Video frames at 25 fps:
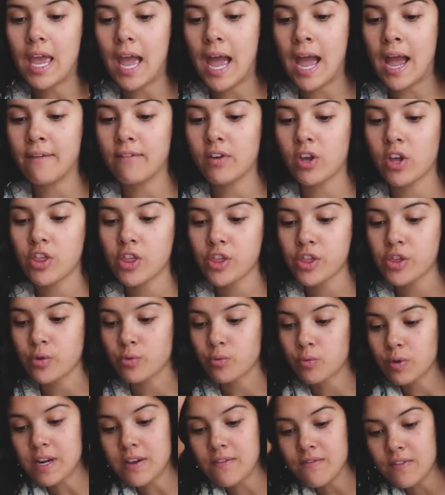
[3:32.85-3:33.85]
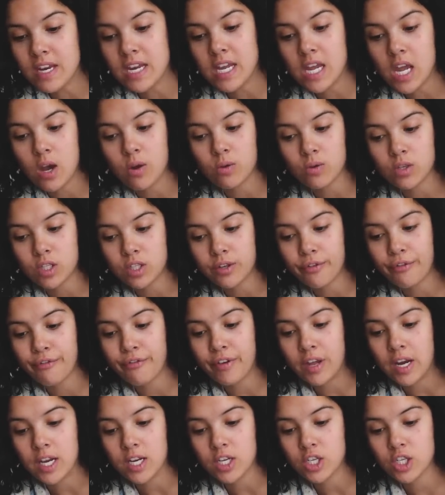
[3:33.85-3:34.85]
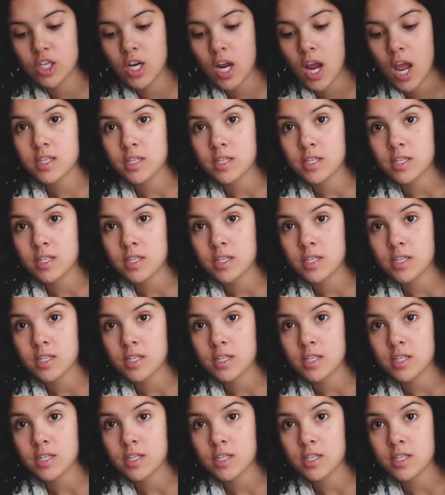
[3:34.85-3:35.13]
have 3 videos to finish,